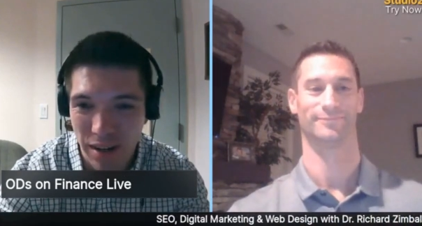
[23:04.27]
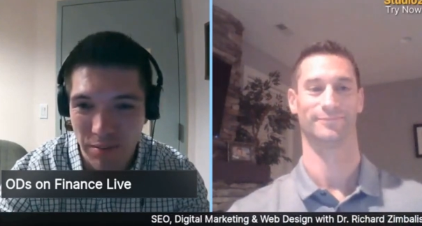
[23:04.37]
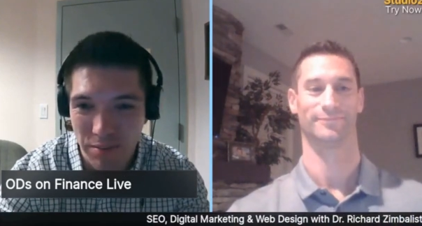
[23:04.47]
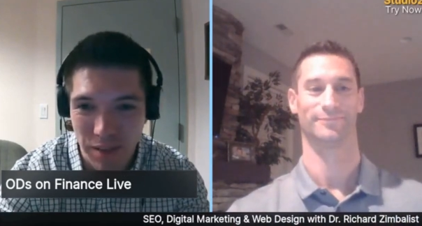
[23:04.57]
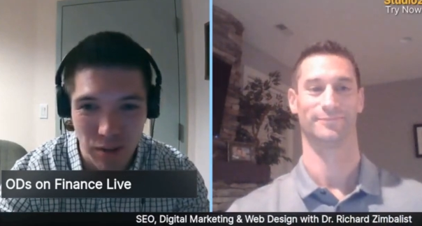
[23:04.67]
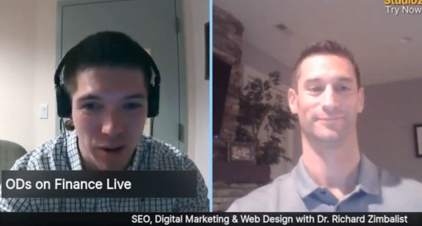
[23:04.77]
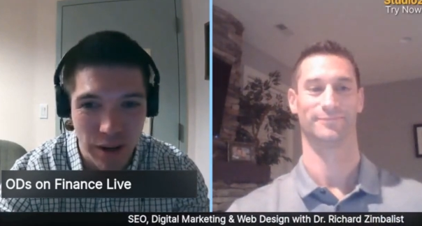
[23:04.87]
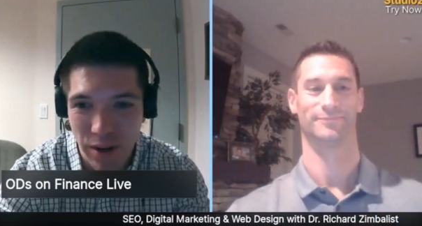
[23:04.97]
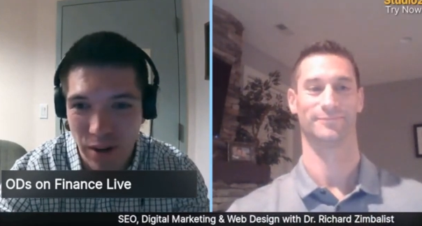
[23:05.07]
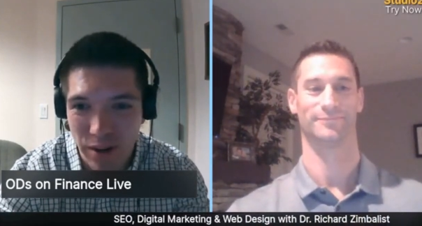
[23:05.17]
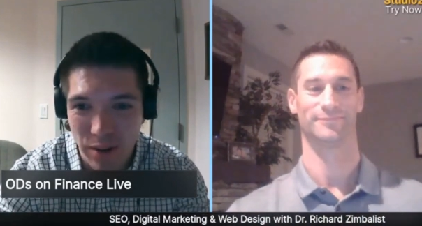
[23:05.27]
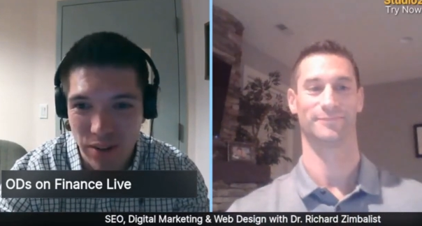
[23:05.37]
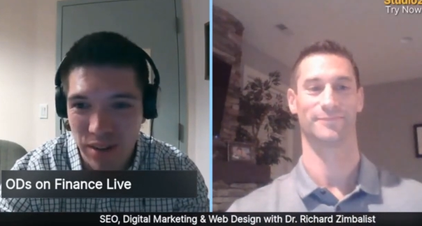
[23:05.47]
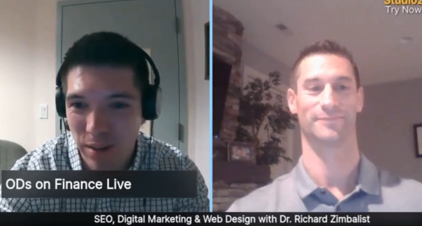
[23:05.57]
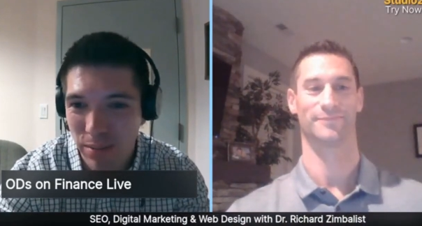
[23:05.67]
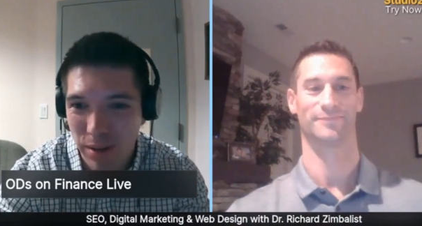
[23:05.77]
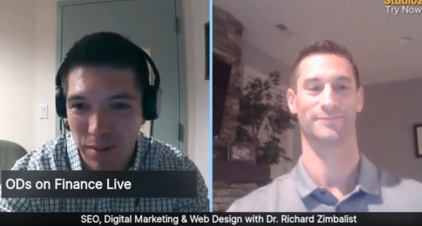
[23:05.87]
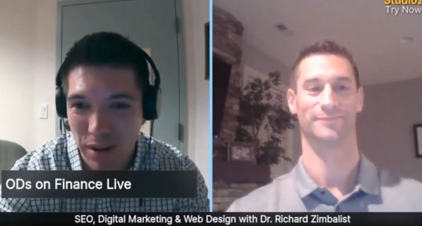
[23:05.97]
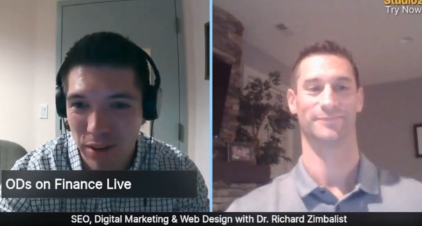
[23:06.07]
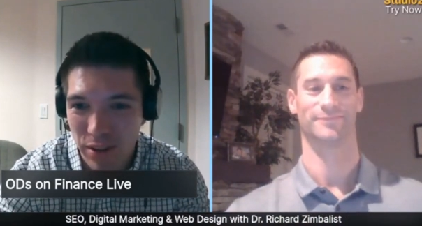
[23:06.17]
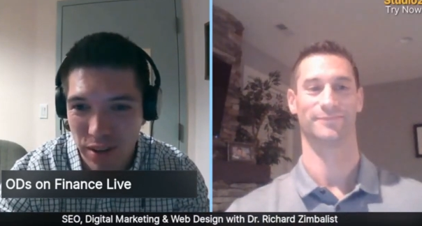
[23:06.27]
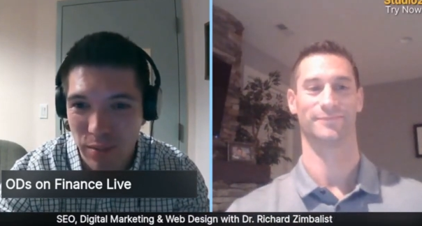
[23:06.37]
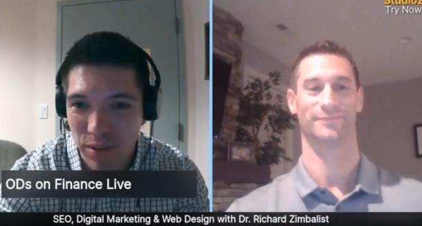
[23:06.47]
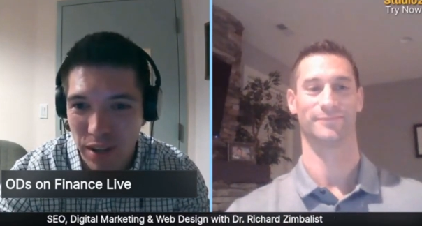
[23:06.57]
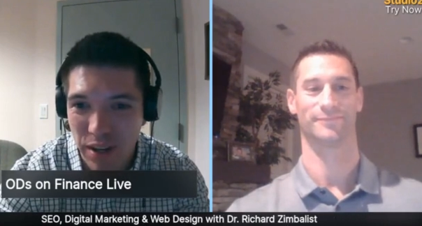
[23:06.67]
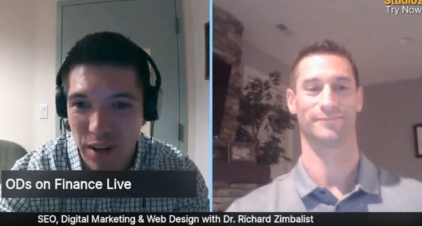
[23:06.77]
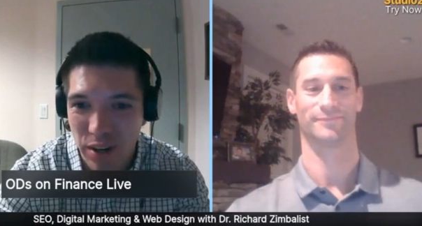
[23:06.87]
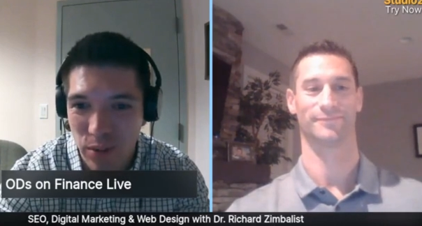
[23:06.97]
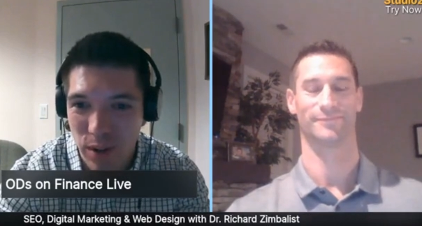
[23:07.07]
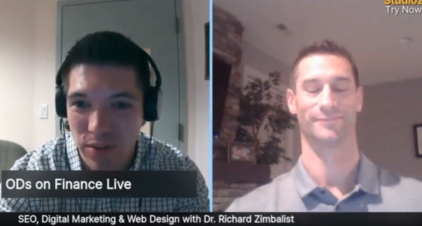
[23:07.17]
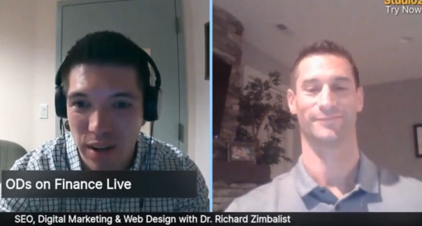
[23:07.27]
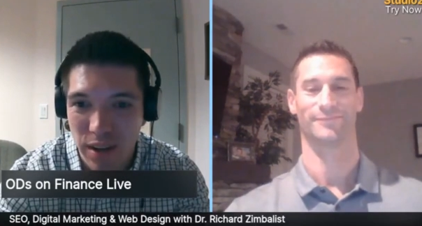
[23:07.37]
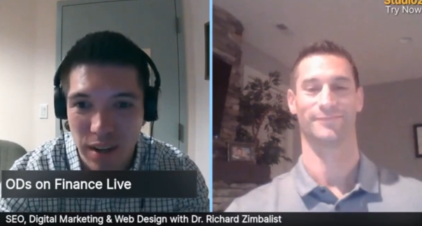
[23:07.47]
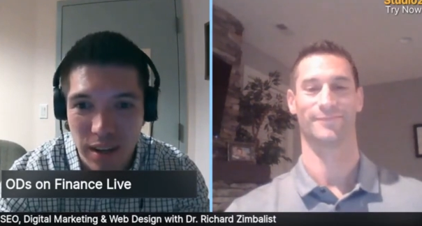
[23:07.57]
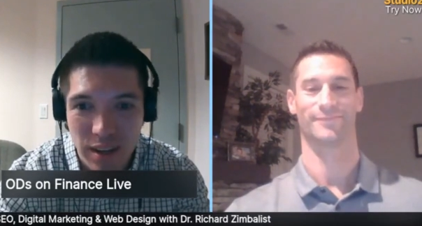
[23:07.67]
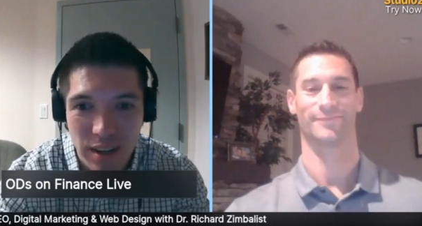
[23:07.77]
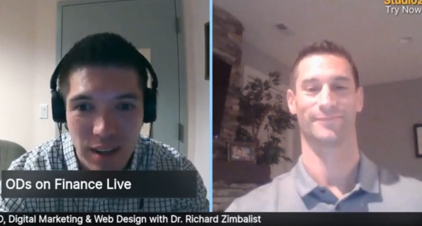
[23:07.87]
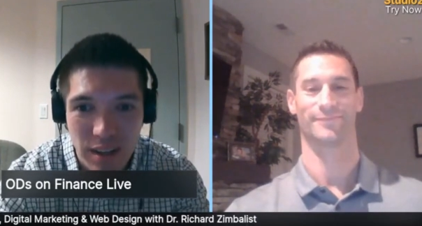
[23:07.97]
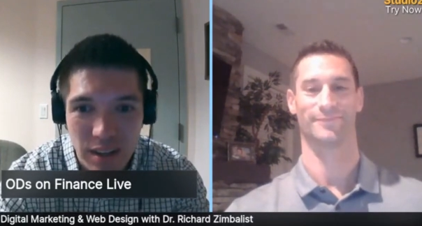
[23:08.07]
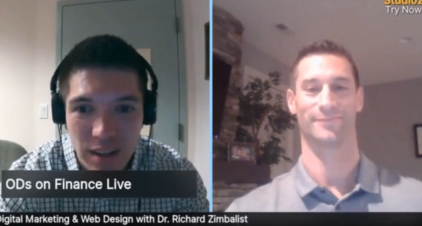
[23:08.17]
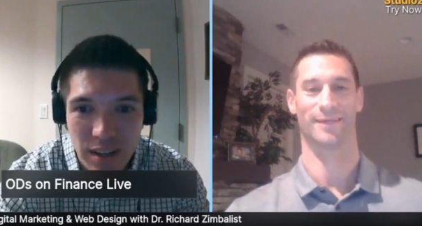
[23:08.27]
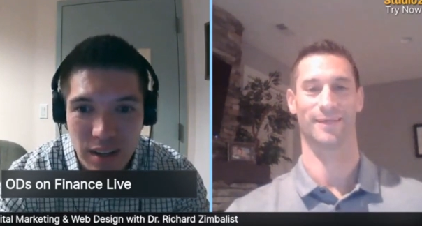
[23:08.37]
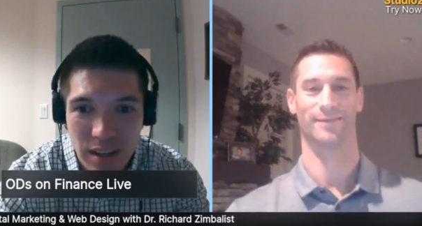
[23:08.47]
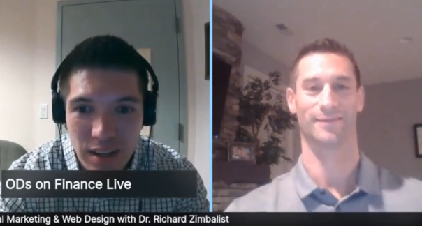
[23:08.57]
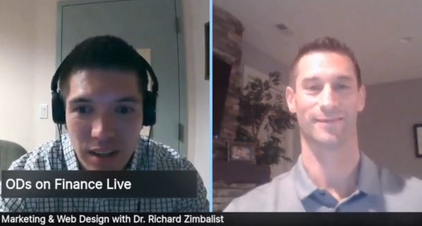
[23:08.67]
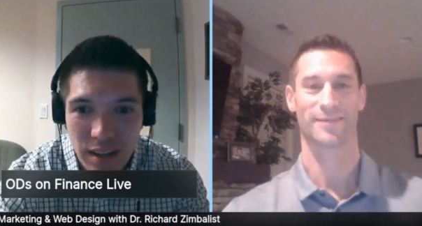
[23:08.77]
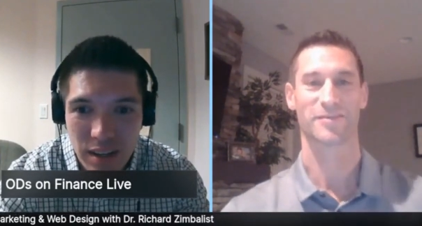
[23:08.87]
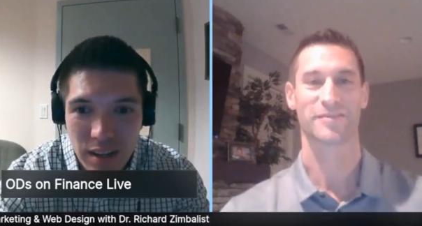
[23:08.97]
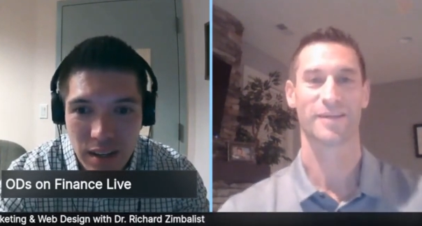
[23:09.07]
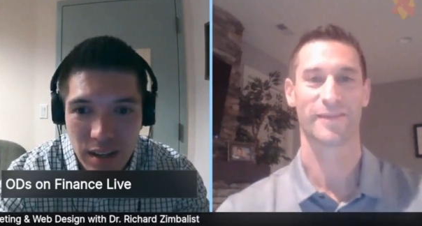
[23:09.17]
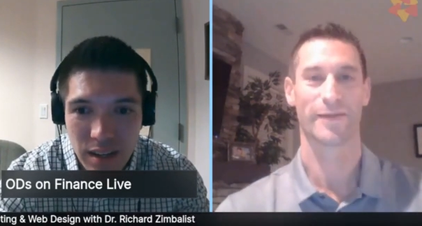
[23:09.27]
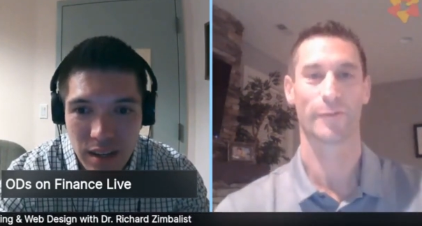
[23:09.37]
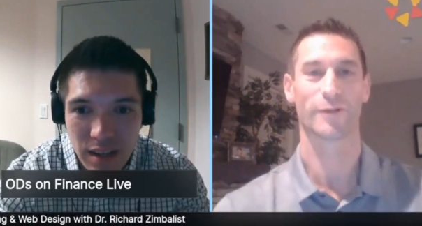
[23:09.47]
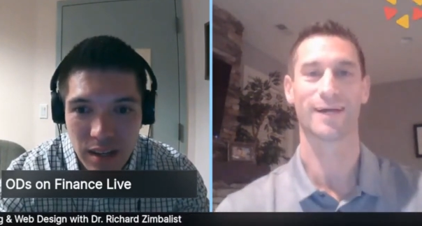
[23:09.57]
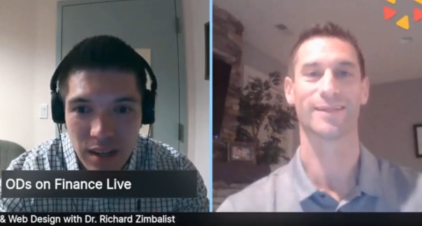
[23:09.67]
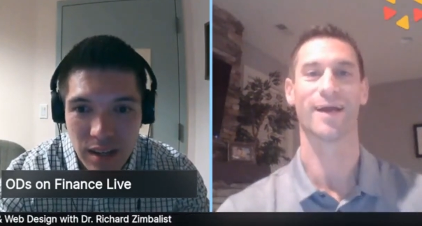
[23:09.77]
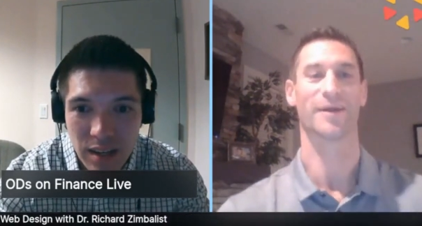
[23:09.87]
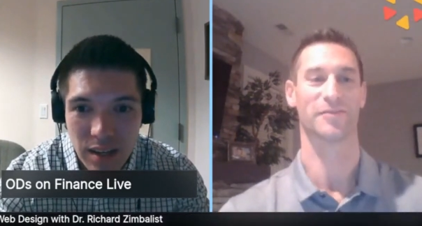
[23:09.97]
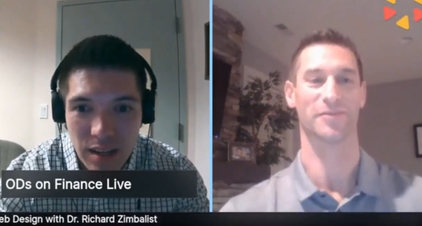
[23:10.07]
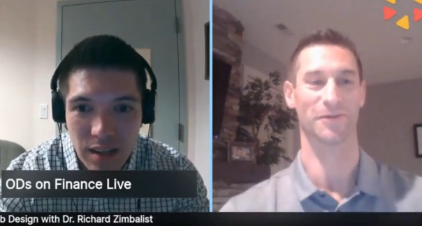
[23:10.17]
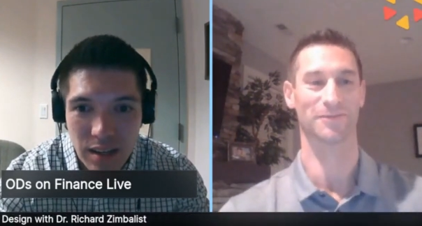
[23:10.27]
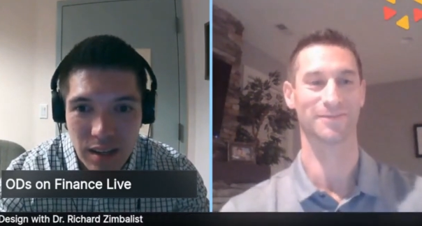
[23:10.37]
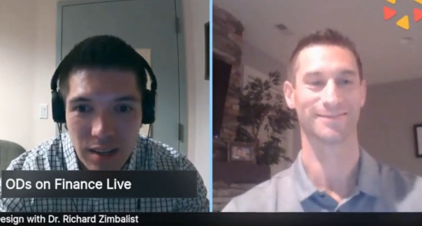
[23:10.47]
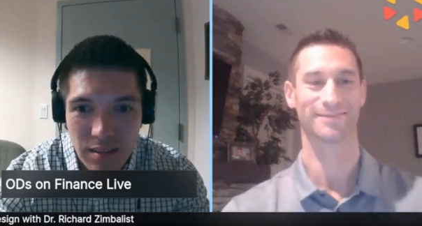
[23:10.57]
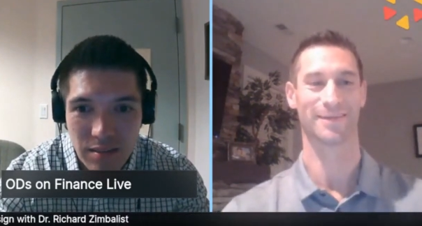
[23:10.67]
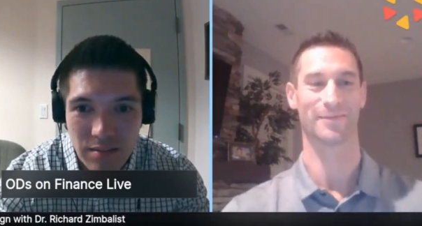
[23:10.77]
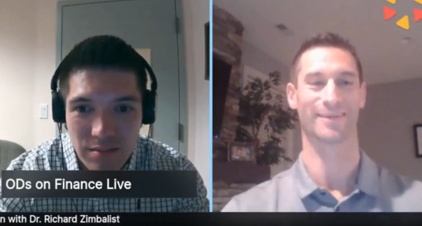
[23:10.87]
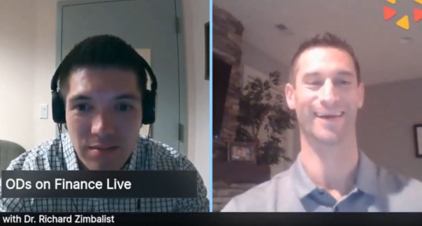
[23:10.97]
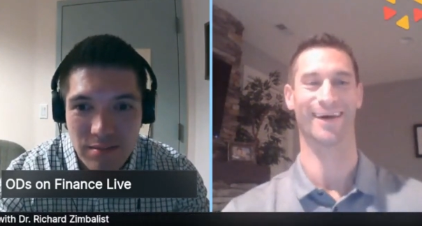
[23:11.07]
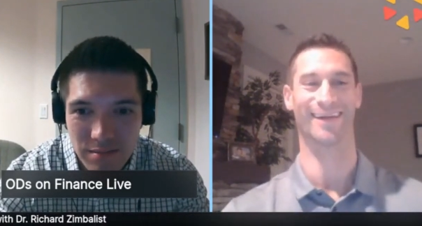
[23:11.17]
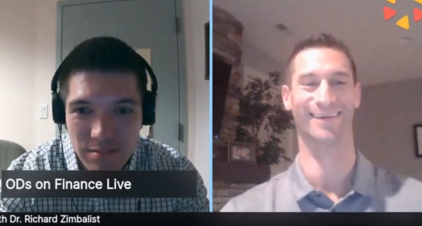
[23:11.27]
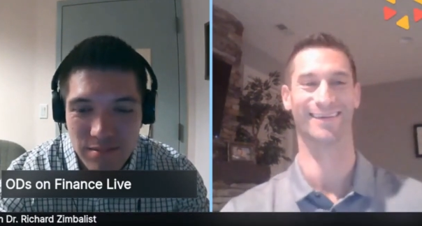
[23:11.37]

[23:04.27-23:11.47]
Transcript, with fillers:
Speaker 1: uh, and writing articles and keeping everything up to date on your website? Let's just say they were not
Speaker 2: lying to you. How about that?